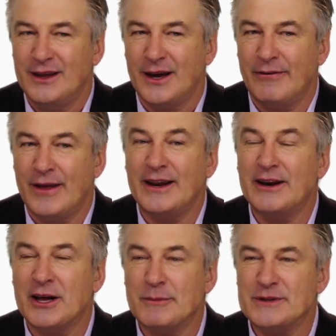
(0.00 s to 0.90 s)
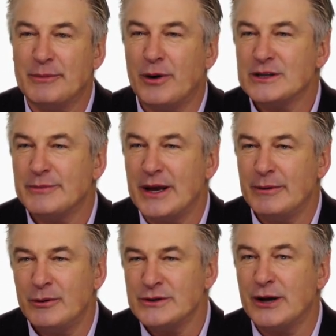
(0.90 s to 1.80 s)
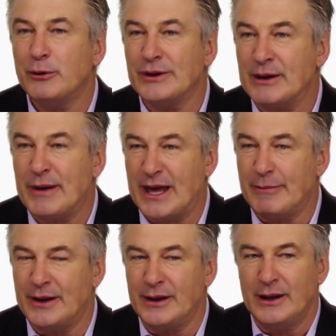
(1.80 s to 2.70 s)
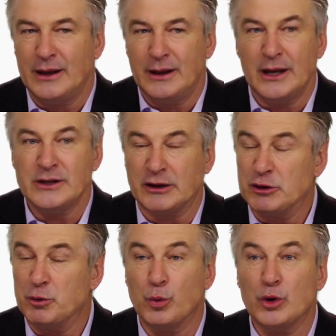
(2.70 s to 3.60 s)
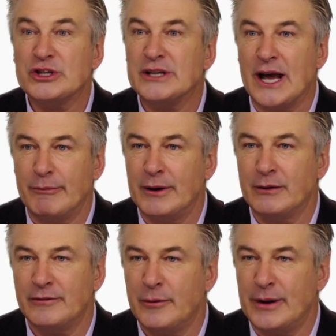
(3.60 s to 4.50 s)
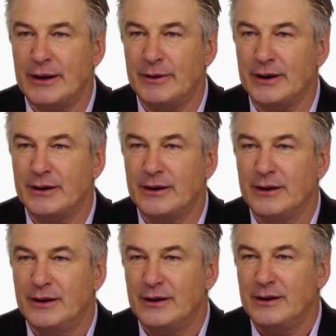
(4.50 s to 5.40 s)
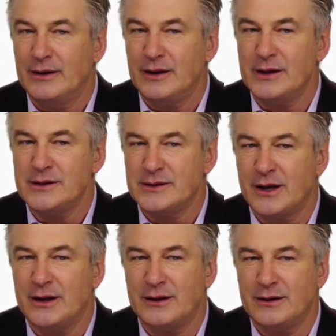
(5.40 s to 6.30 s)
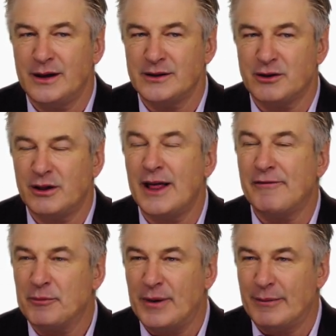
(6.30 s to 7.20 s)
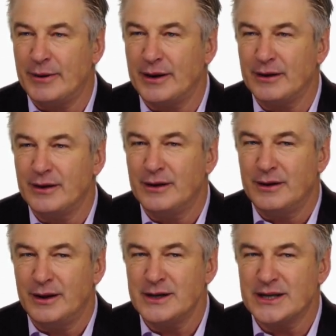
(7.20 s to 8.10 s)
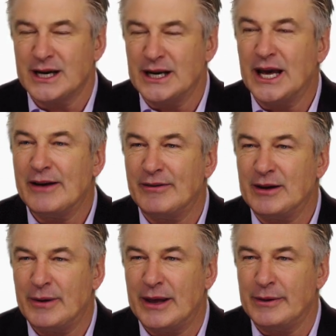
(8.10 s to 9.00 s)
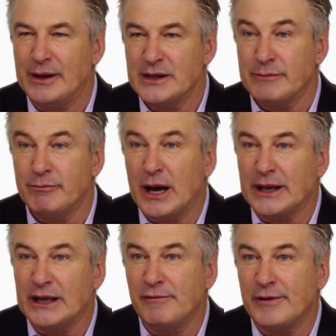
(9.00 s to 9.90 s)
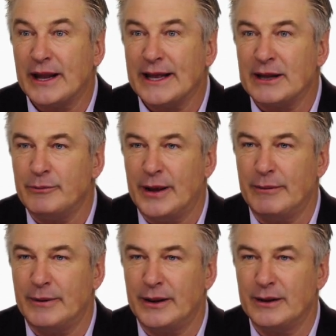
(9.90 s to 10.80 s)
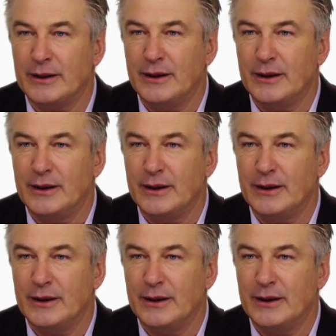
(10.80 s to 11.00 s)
And then in comes the Boss Baby, who's not only a baby, he's like your worst nightmare of a baby. He's a clever baby. He's a conniving baby. He's a Machiavellian baby.